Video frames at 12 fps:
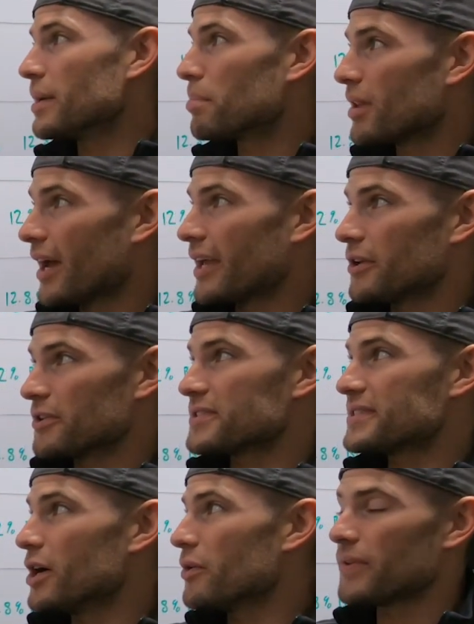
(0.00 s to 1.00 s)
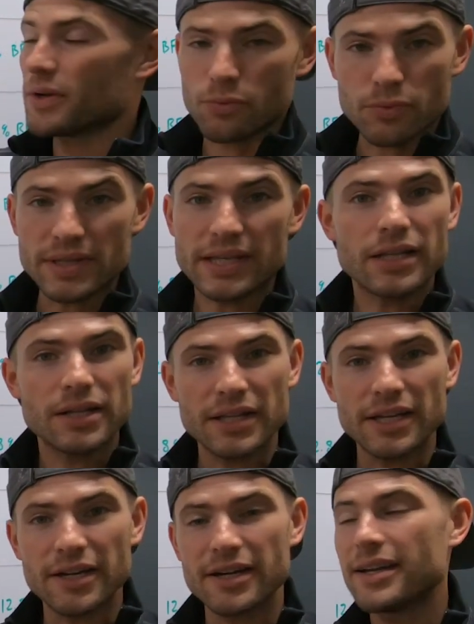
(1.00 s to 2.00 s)
apply it yourself in a really
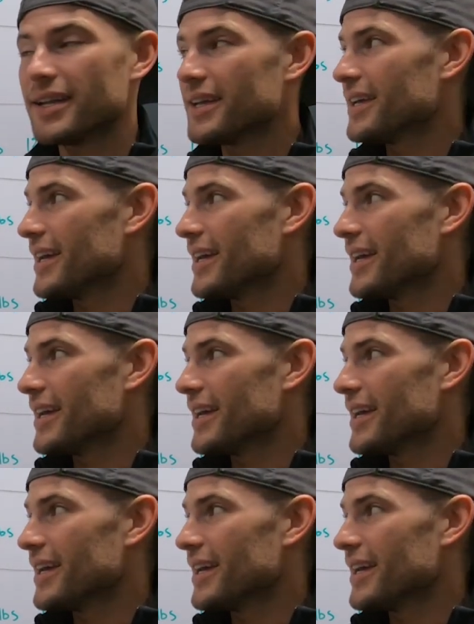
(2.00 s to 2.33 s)
clear,